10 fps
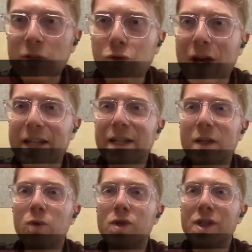trading
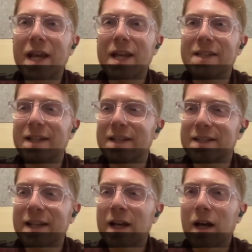use
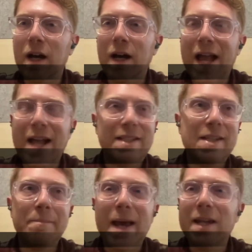cases,
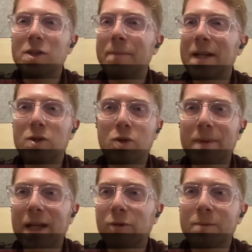asset management, so
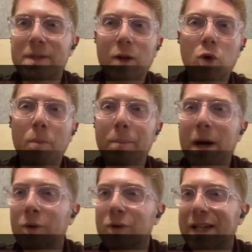platforms like
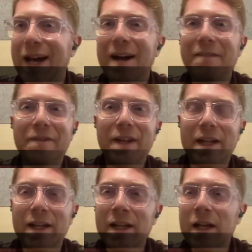Compound,
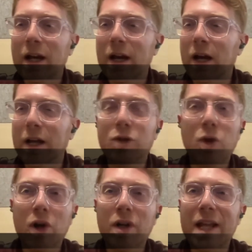Aave,
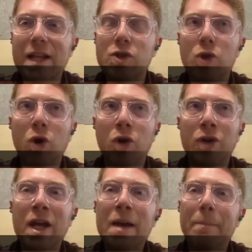Yearn, and so on.
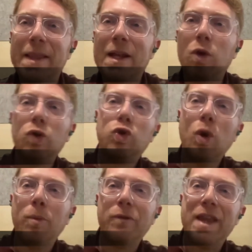But then on
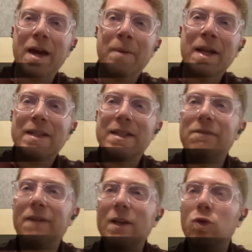top of them,
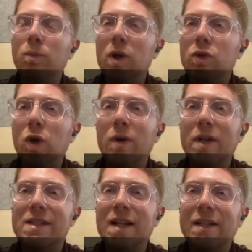DeFi 2.0
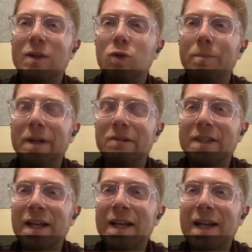has started to build
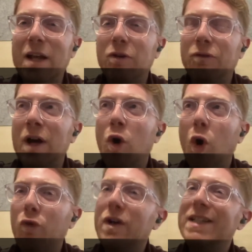kind of
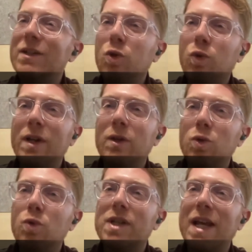already new
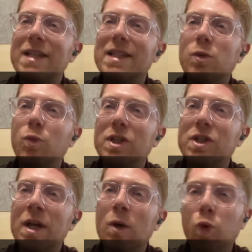use cases
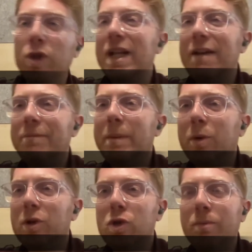which wouldn't have been
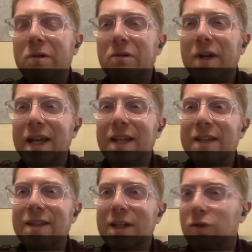possible in
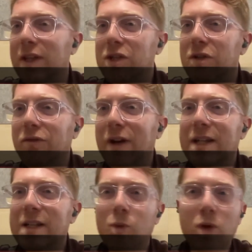the traditional
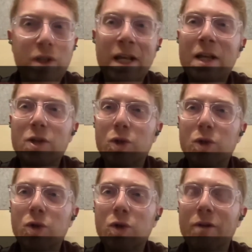finance world.
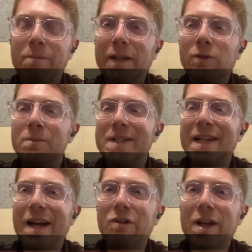So you have platforms
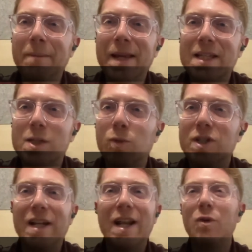like Alchemix, which
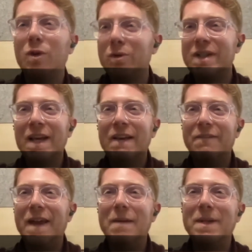allow those
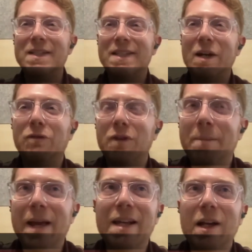famous
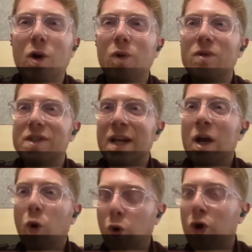self-repaying loans,
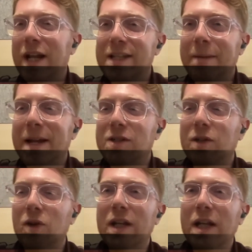or as I mentioned
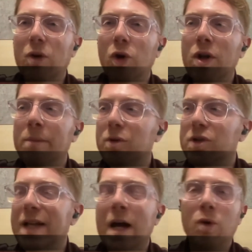earlier, Olympus
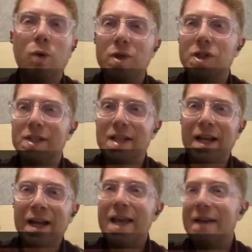DAO, which is like
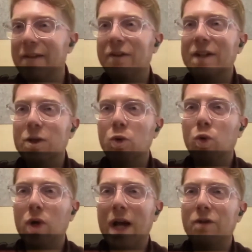a very new
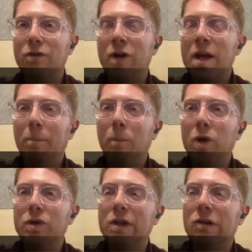kind of
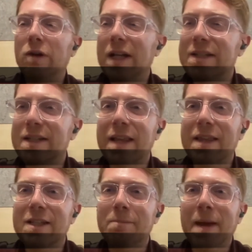model inside the
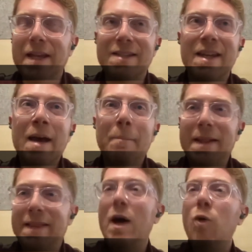space.
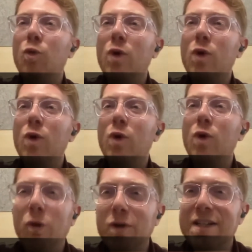But now we're
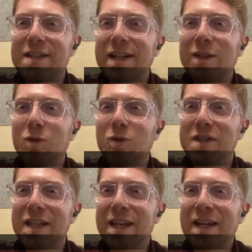already starting to
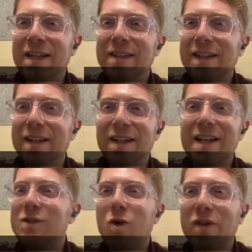see let's
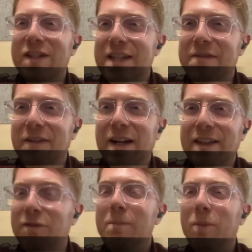call it DeFi
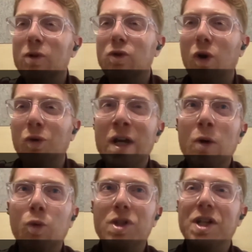3.0,
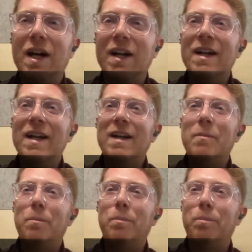which are
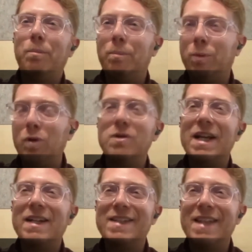
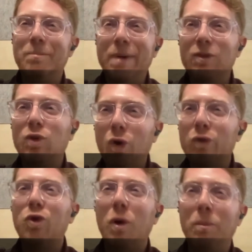projects that built
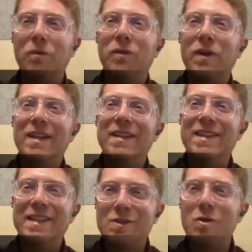on top of
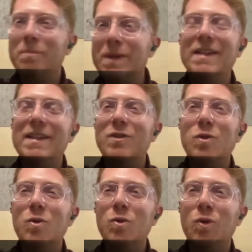this completely
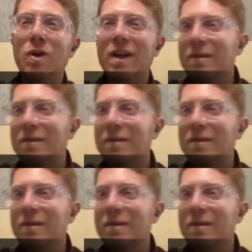new,